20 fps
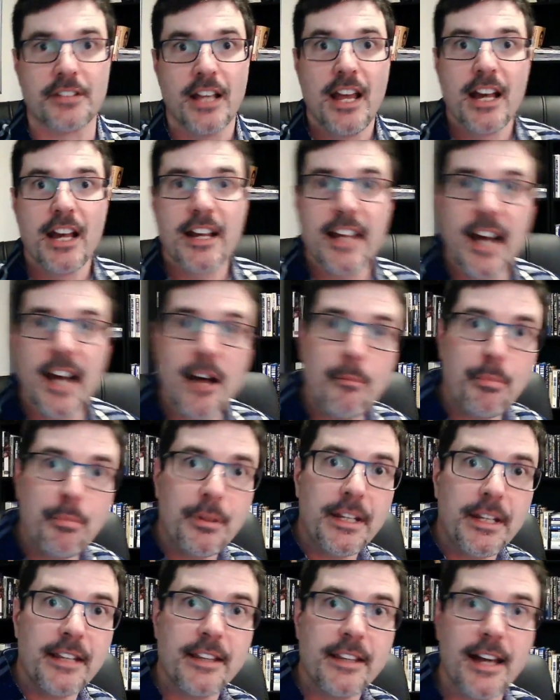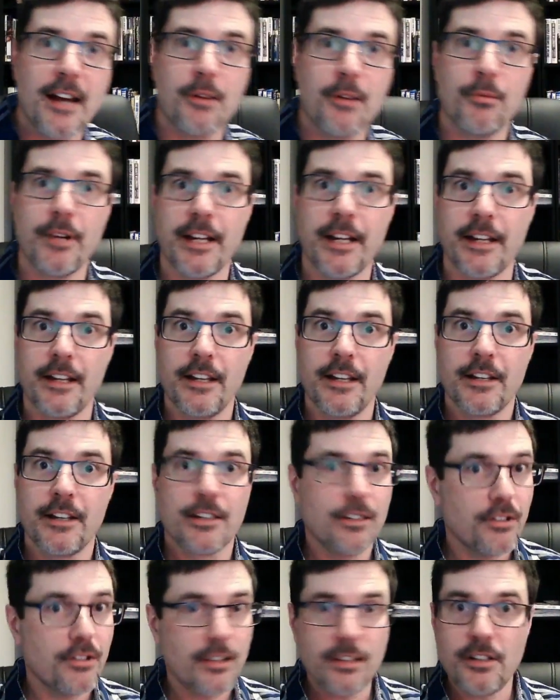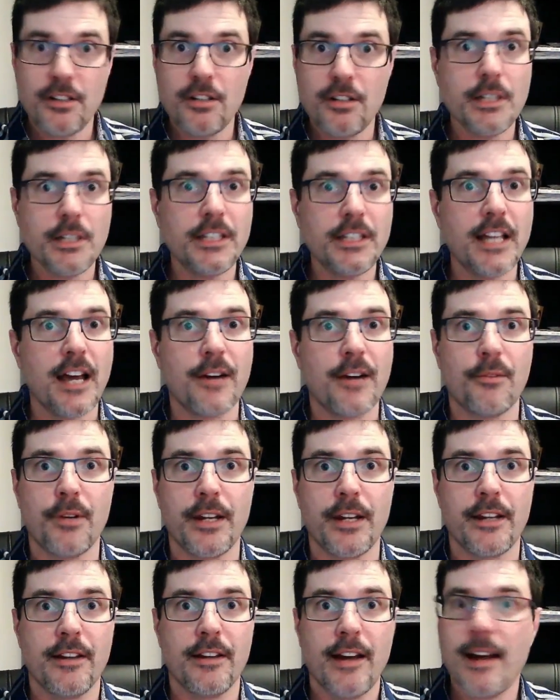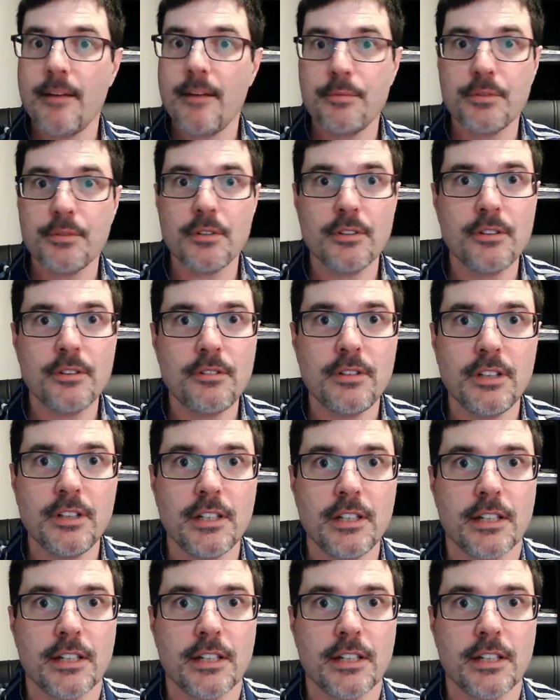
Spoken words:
company that way. You can do it that way. Absolutely.